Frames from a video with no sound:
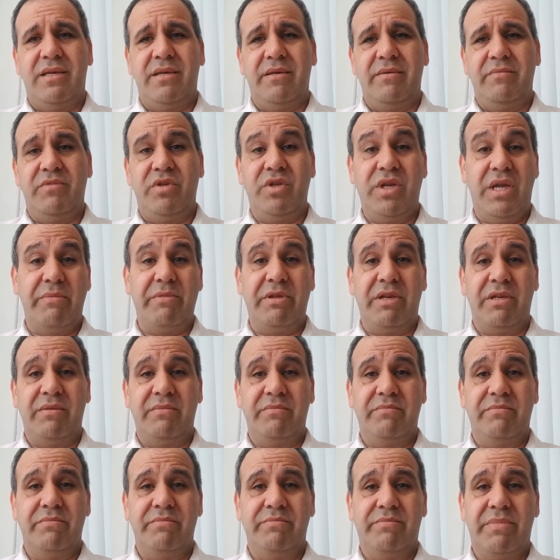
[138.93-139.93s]
you name it.
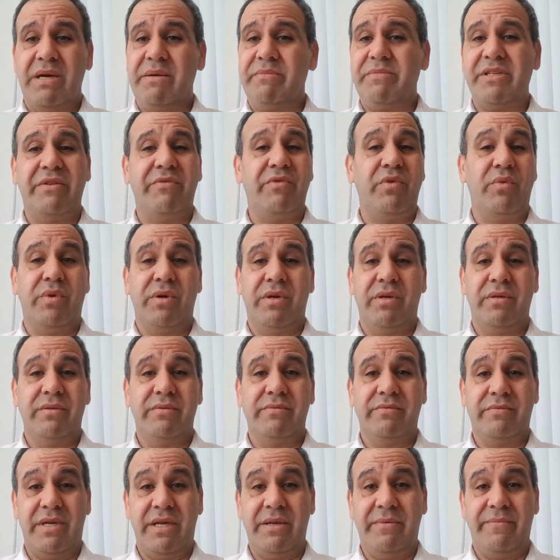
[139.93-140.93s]
Bob's everywhere,
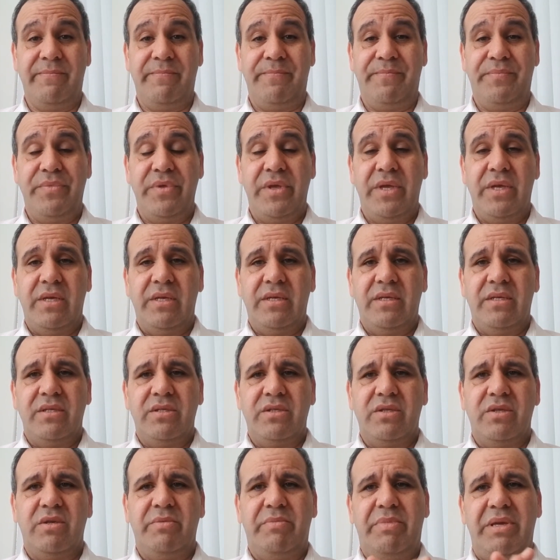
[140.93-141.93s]
right?
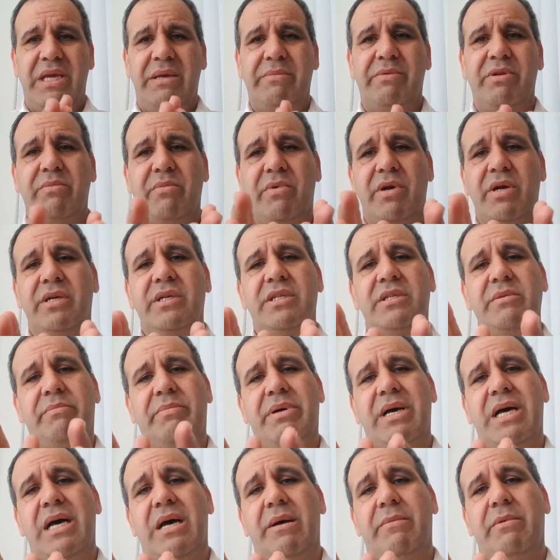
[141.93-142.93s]
So to be able to market to
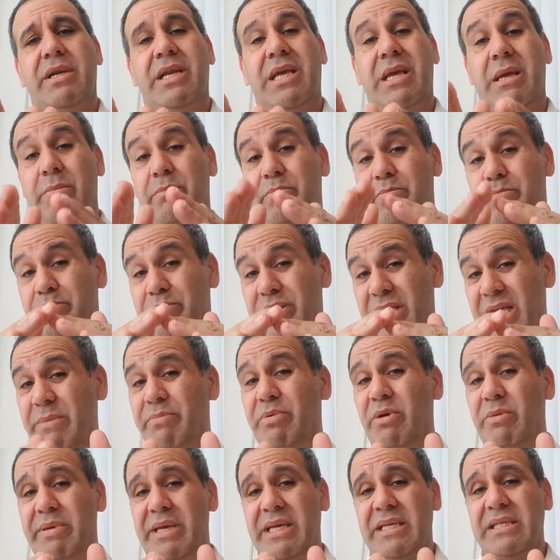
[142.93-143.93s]
Bob on a
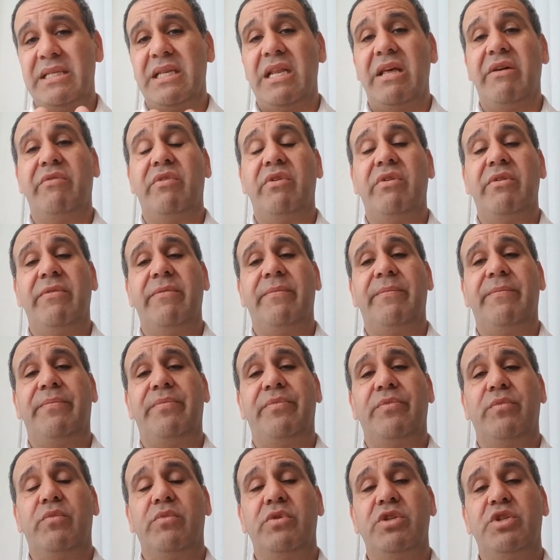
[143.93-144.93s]
people-based level,
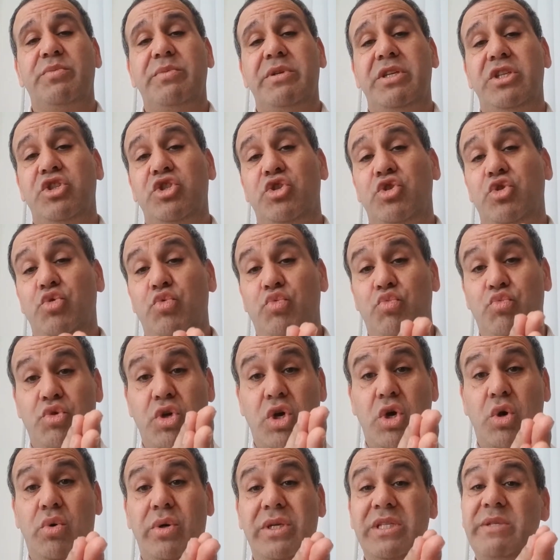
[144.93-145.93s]
which means you
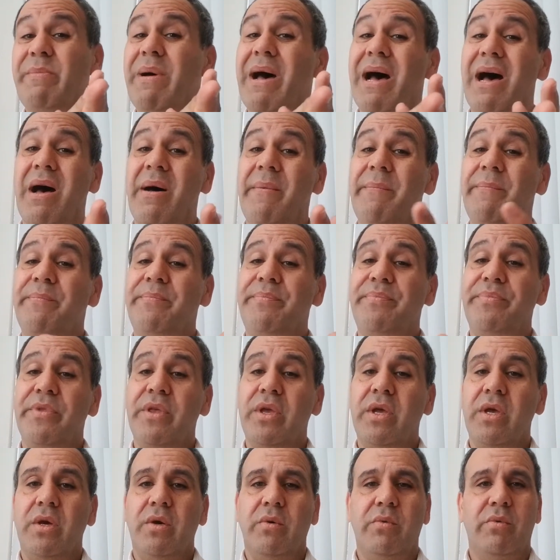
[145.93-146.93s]
know it's Bob,
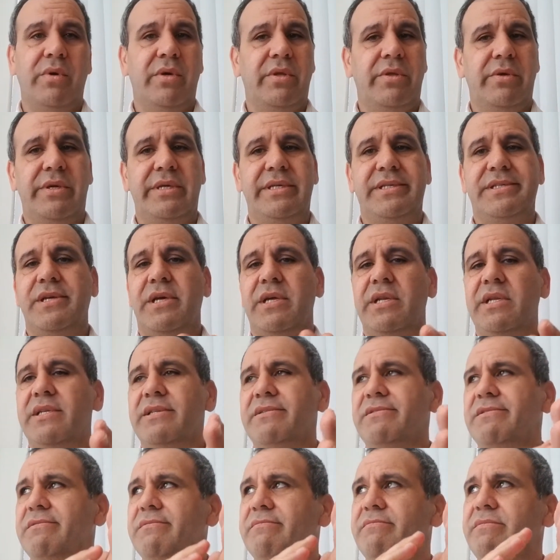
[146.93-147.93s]
whether he's on
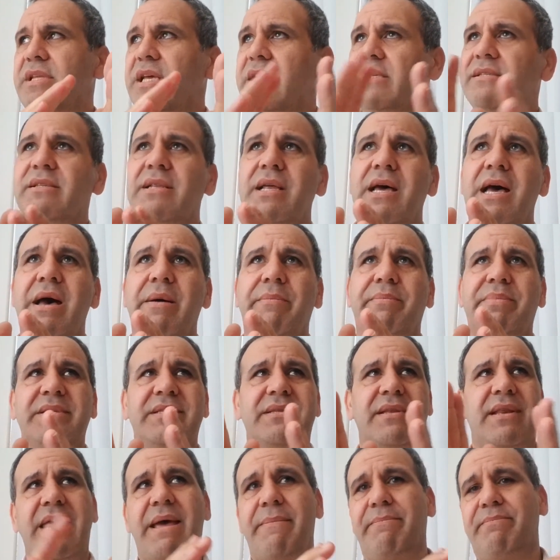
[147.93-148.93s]
his desktop,
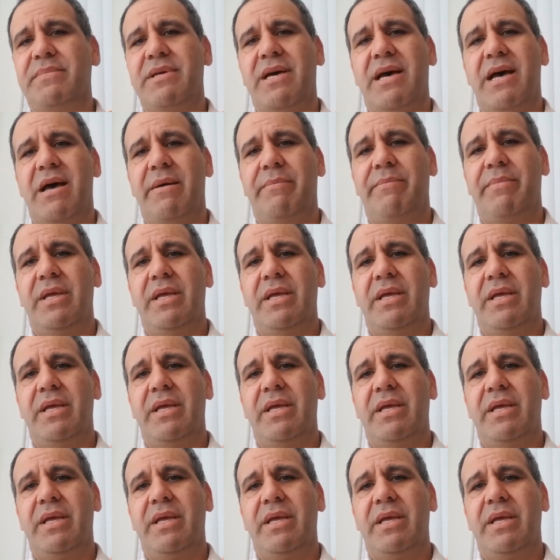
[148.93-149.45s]
his laptop,